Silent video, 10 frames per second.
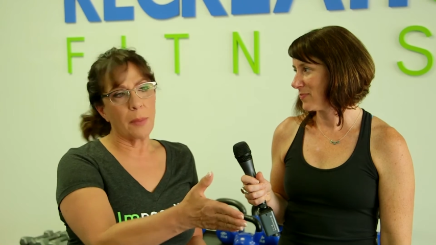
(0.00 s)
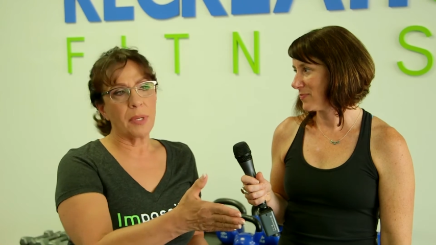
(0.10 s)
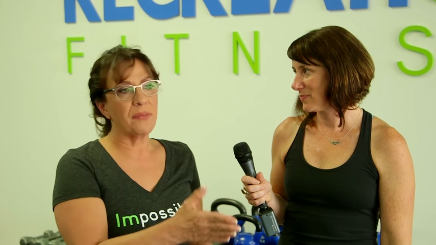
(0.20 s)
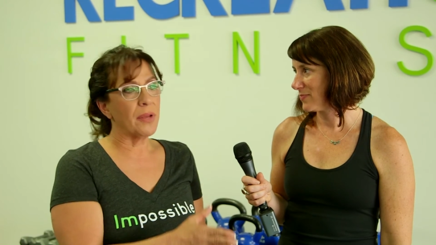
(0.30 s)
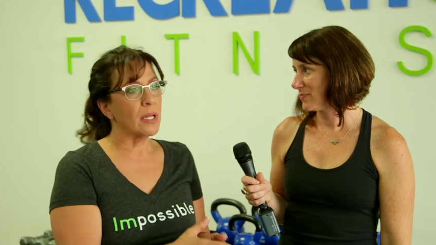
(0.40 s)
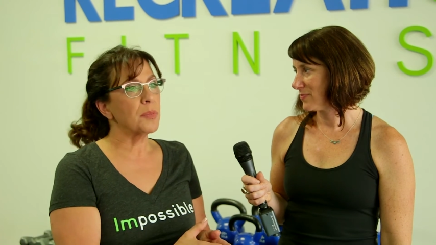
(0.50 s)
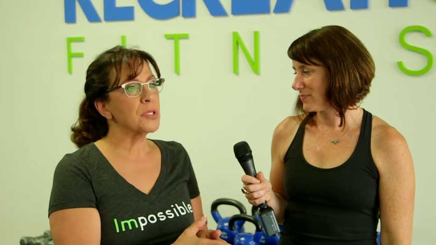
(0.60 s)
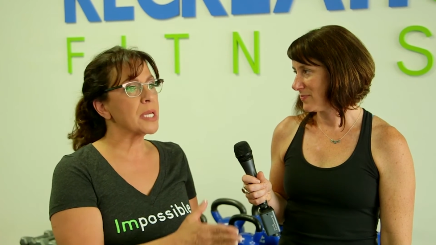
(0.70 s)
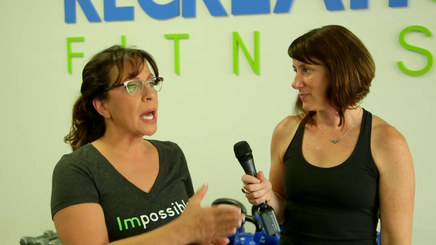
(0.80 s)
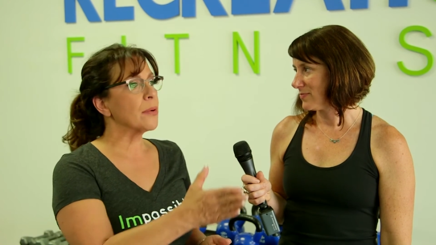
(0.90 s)
Speaker 1: I'm not available
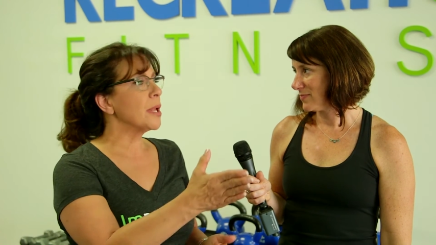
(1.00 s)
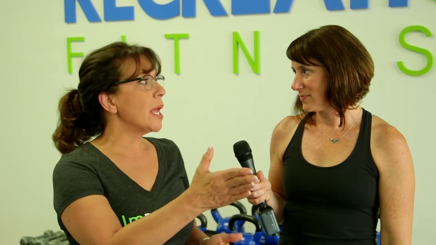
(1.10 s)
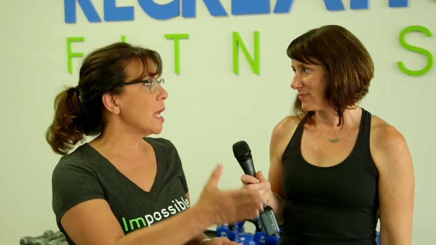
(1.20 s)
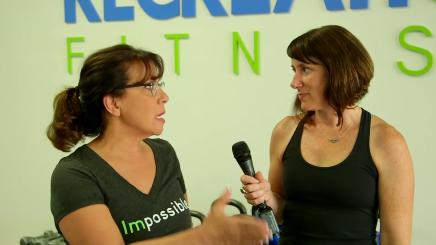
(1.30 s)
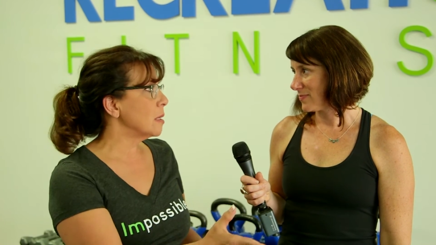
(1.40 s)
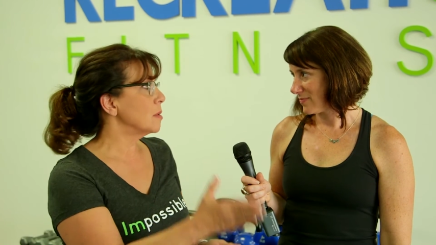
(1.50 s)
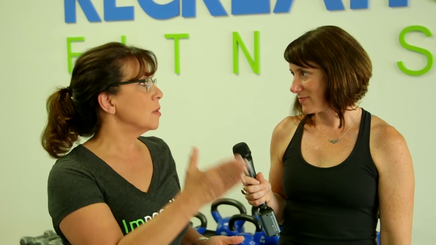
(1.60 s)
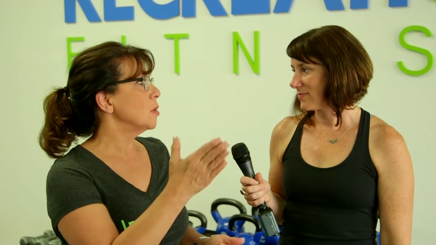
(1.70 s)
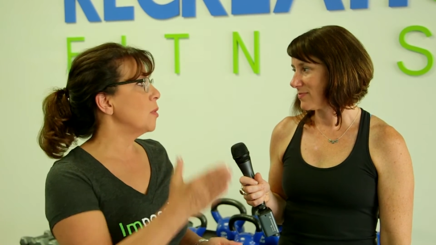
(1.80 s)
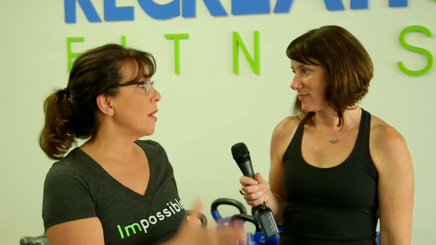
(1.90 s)
Saturday.
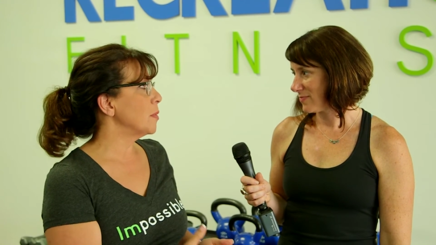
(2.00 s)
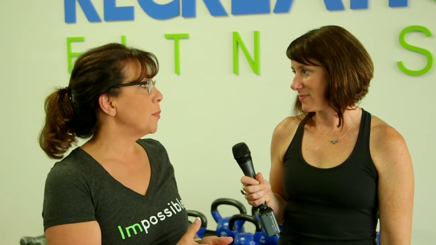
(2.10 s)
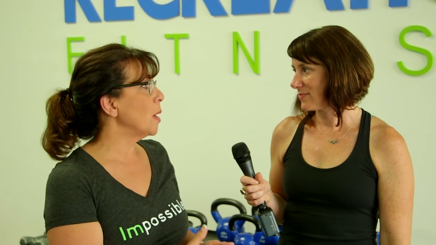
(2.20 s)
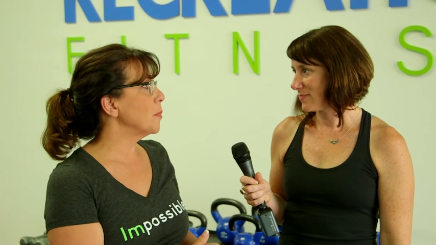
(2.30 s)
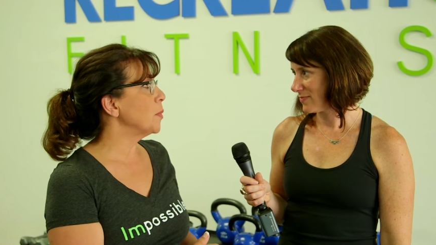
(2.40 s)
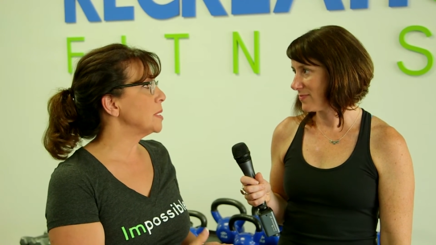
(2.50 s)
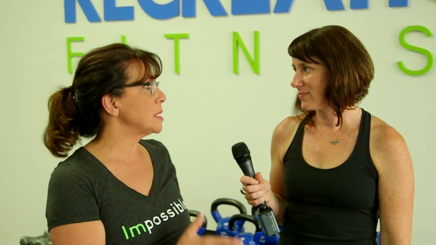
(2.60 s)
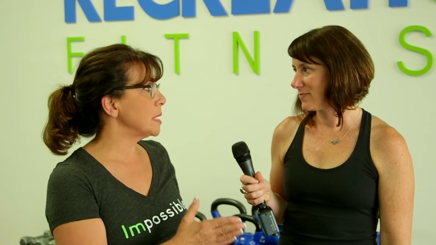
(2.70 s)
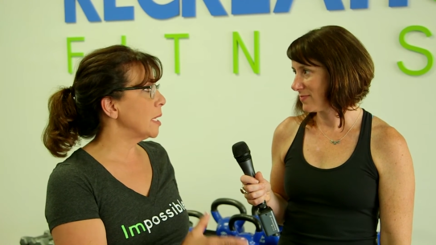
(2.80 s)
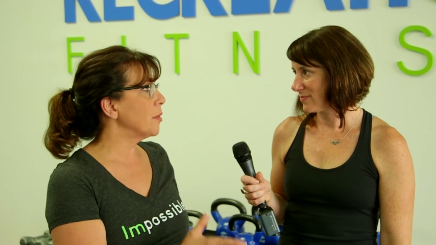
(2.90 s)
You have an appointment with
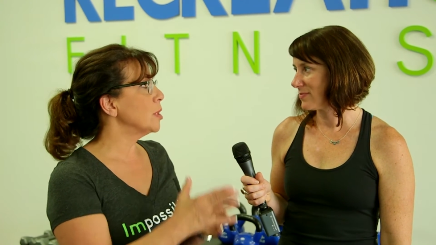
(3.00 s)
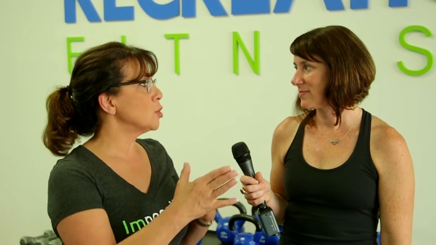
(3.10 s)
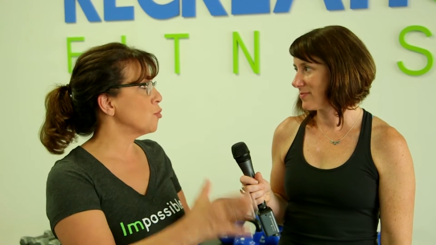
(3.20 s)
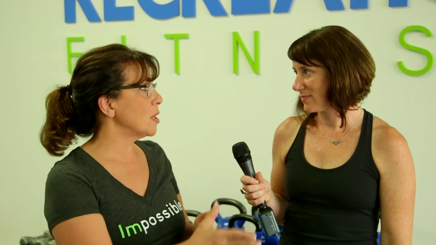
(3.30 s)
Sarah.